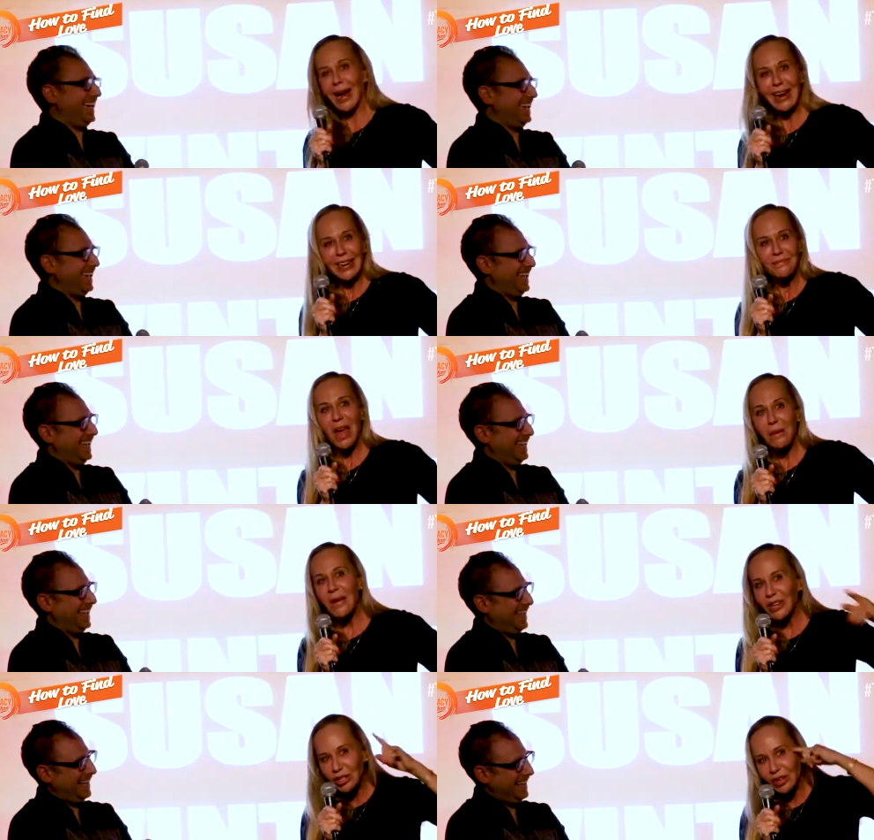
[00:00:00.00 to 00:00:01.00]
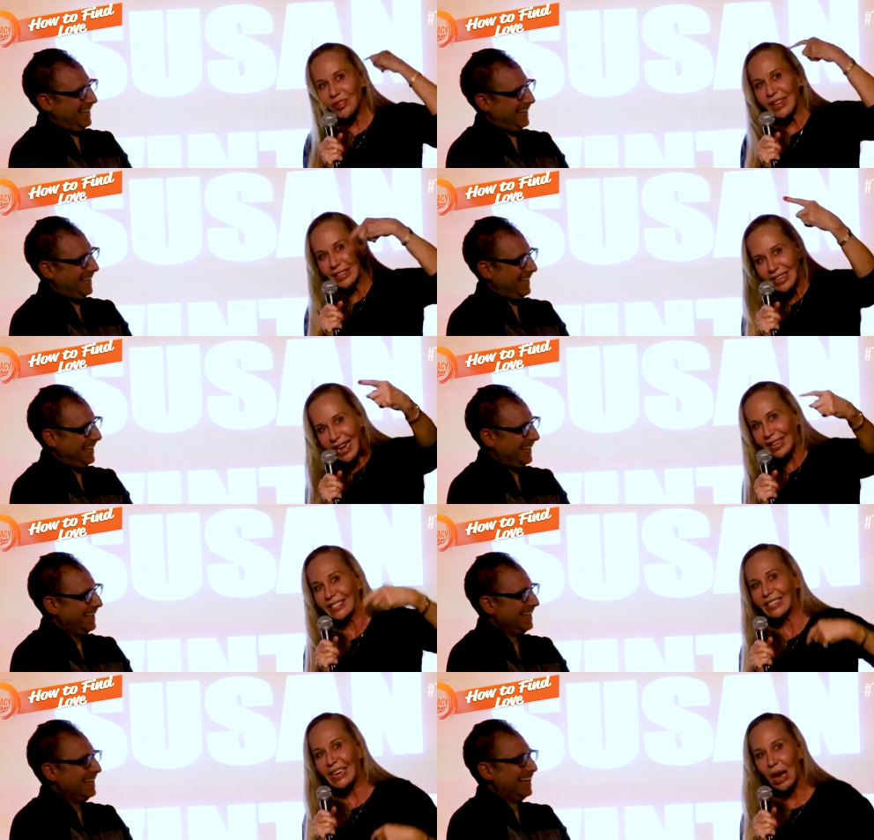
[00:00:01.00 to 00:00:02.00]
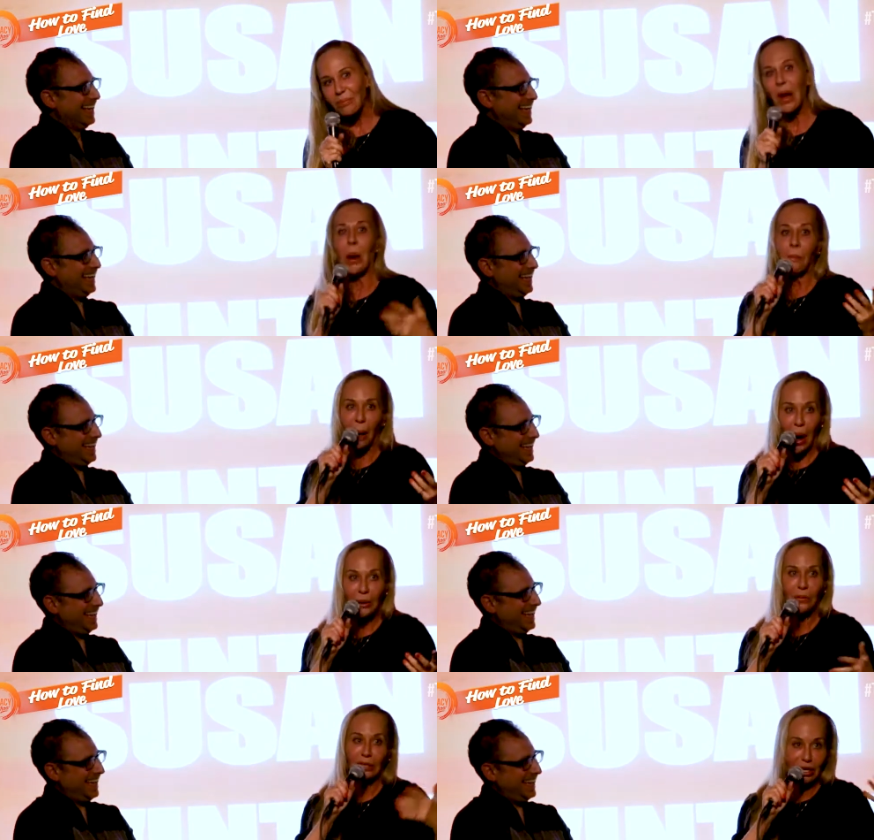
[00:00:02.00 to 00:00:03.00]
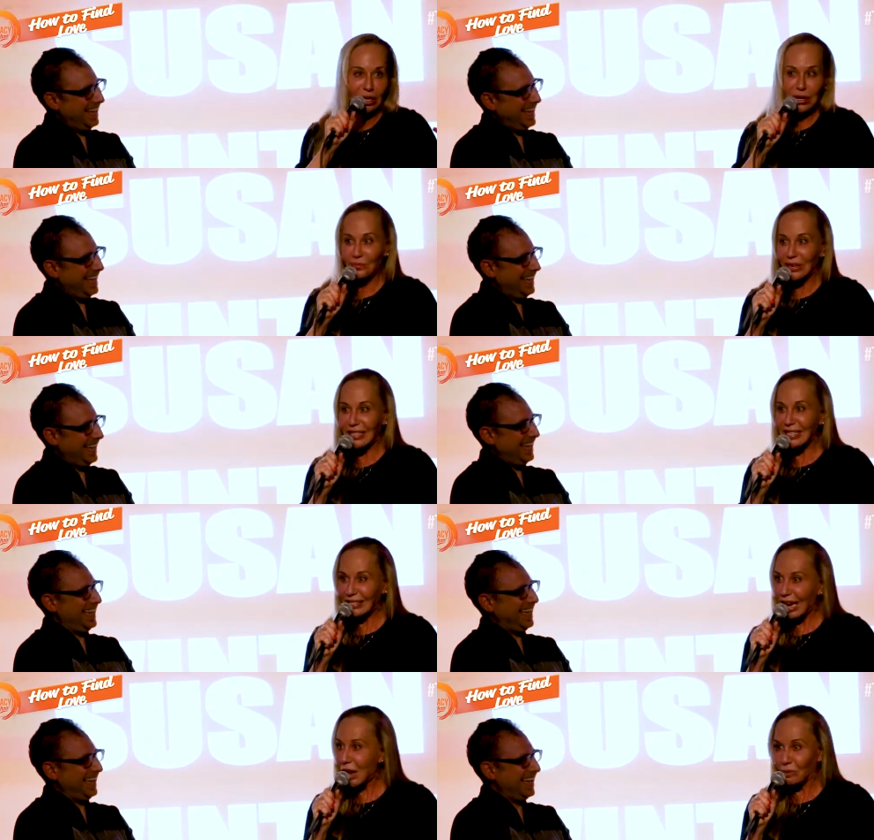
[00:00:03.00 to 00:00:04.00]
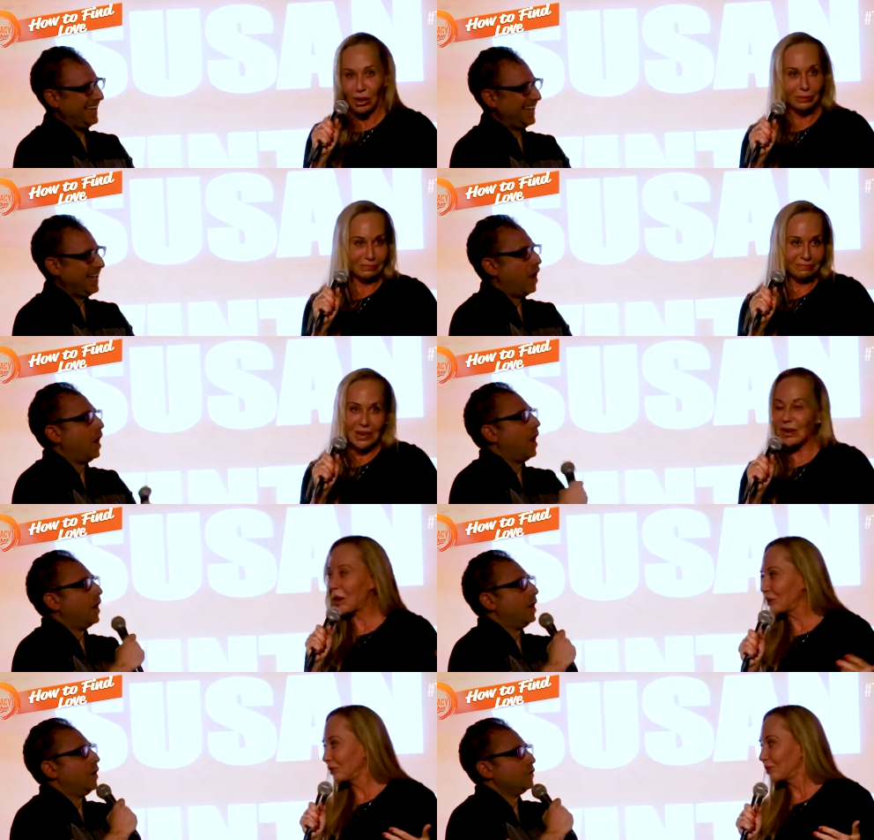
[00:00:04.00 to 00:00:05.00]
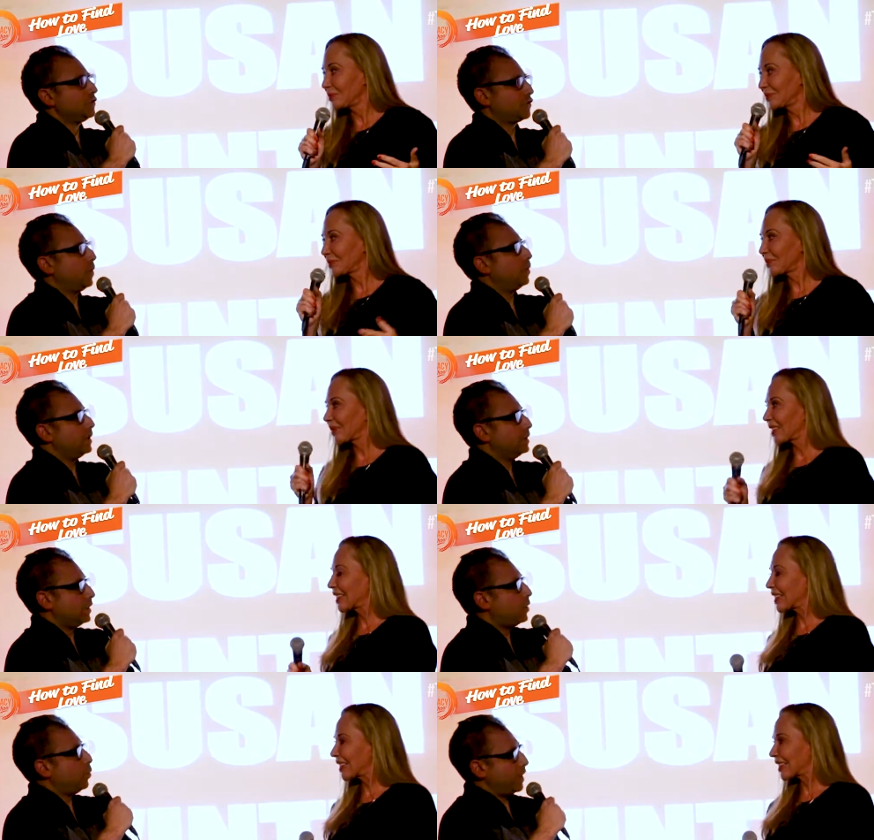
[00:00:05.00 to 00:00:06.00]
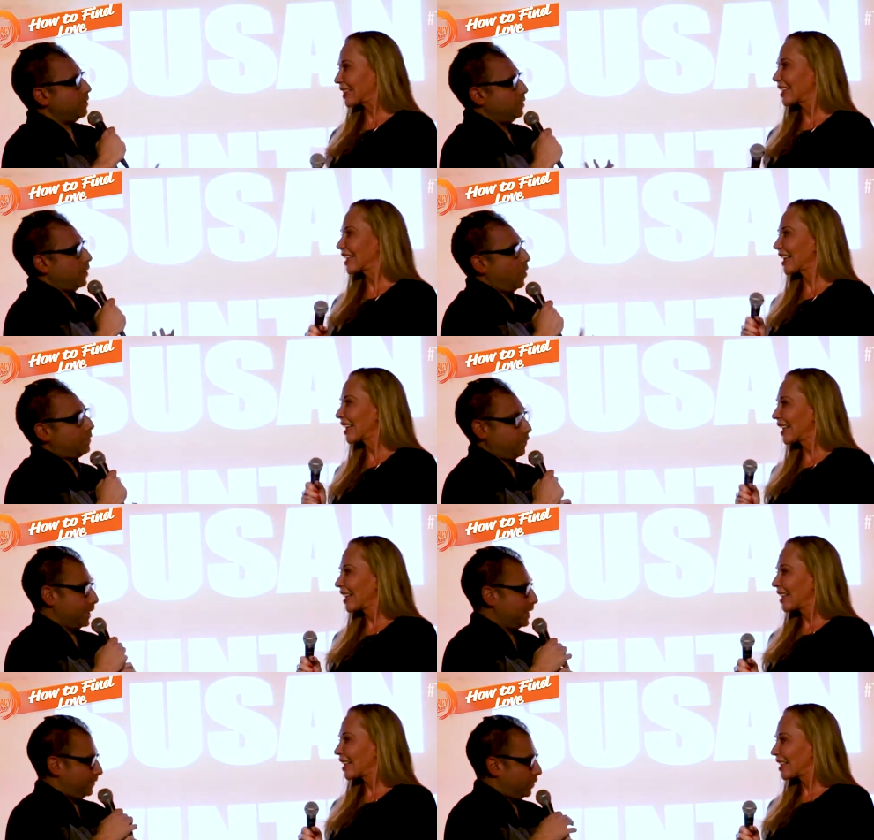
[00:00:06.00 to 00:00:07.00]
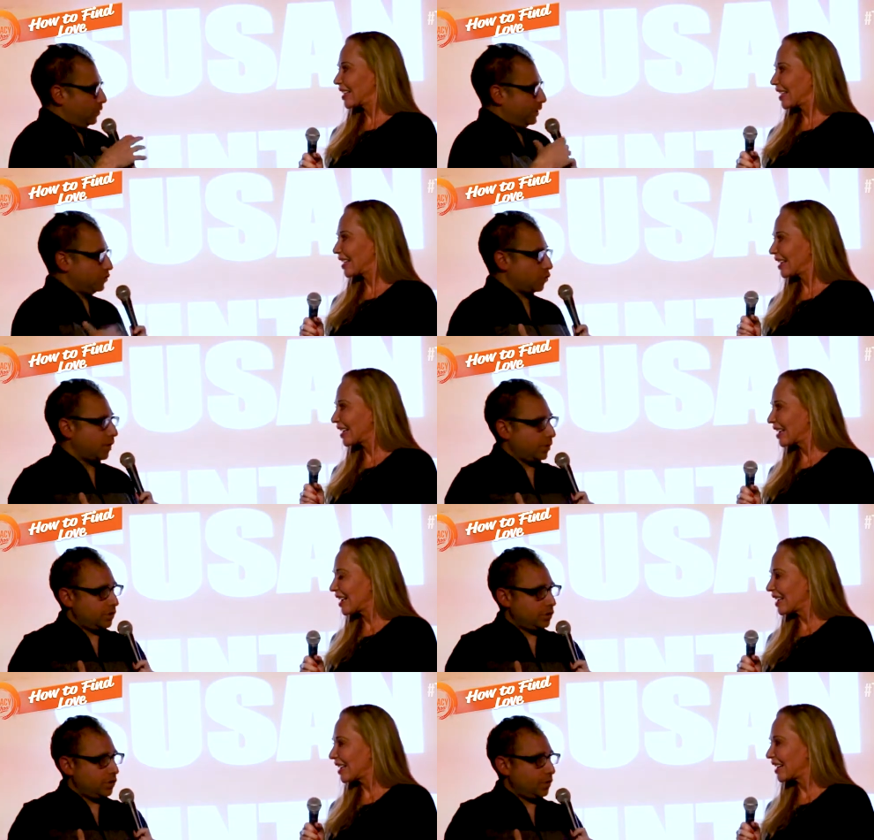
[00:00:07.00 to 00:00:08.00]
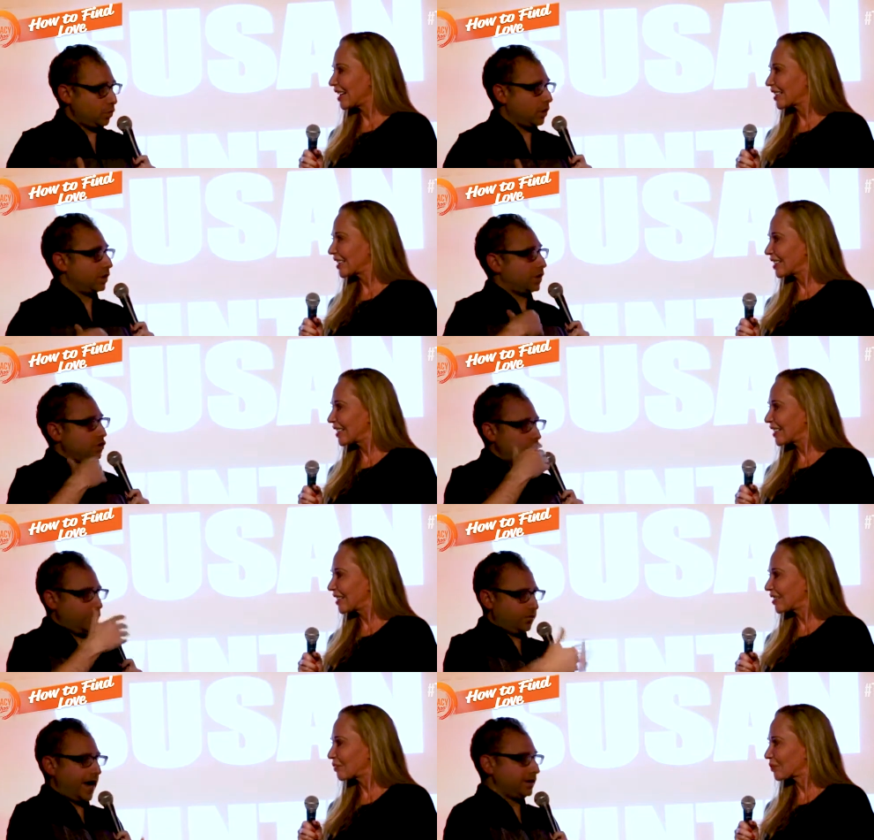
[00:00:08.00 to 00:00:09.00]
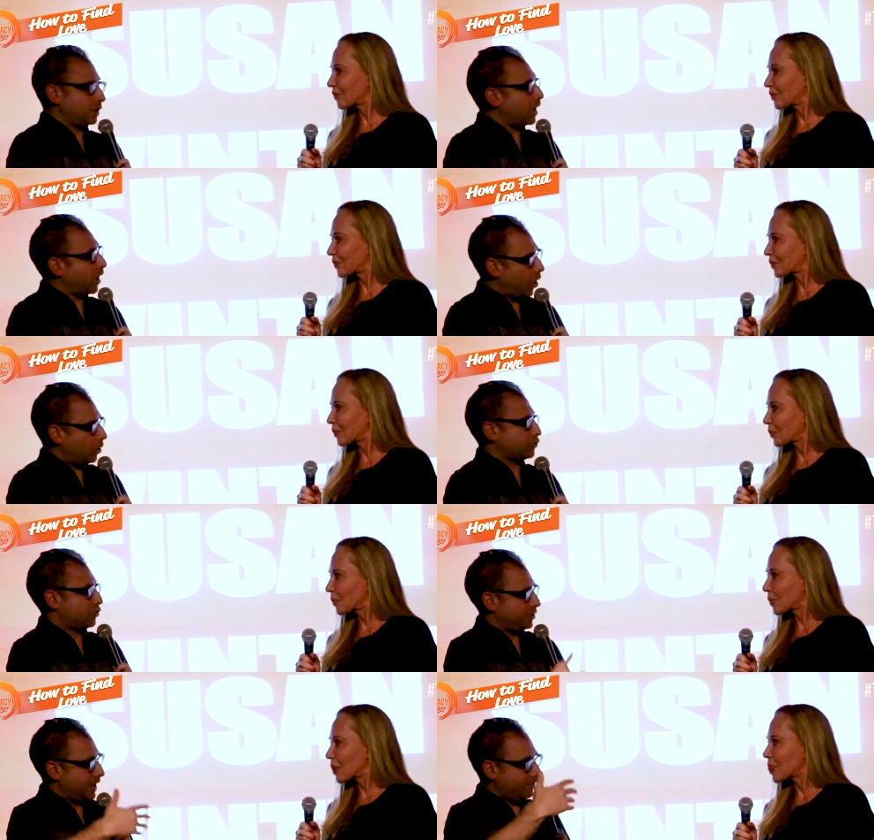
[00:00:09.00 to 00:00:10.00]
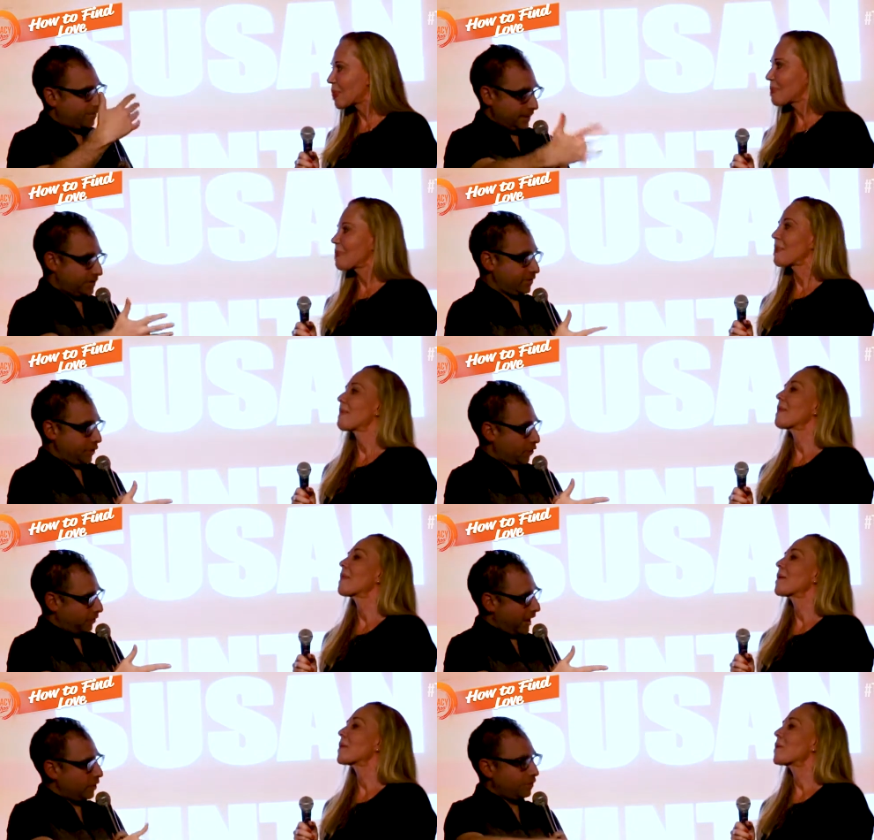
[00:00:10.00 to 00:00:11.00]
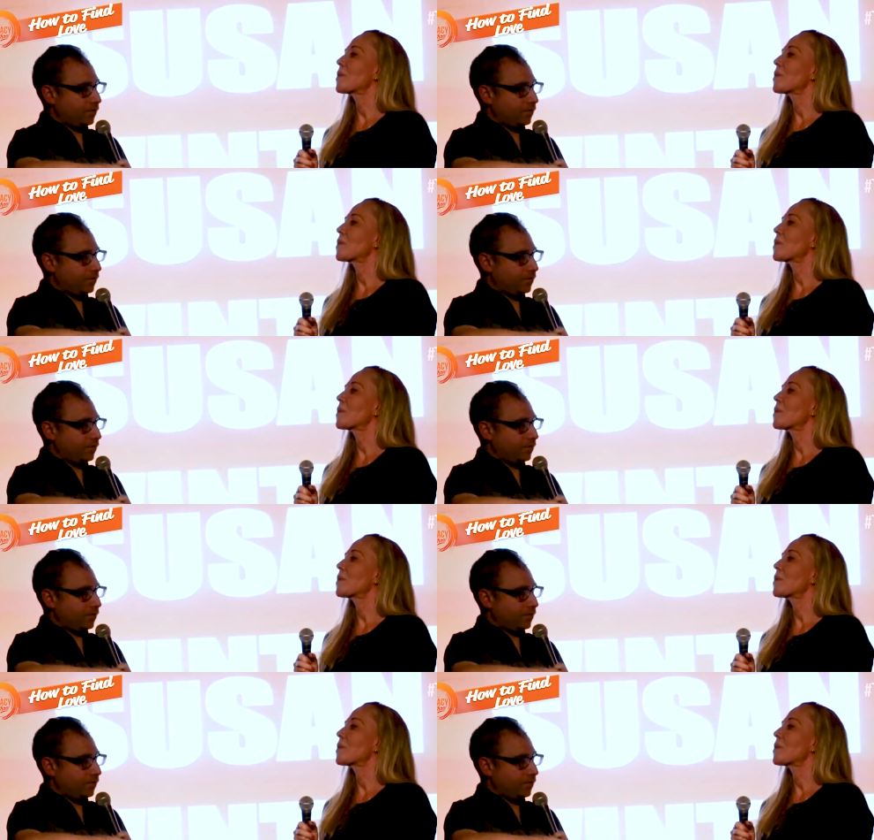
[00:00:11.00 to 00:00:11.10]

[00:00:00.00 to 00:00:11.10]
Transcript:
Speaker 1: right? Maybe I should think the next step. But what's he going to bring to the table? You know.
Speaker 2: So when you hopefully if you enjoy what you do in work you find a culture that fits for you right you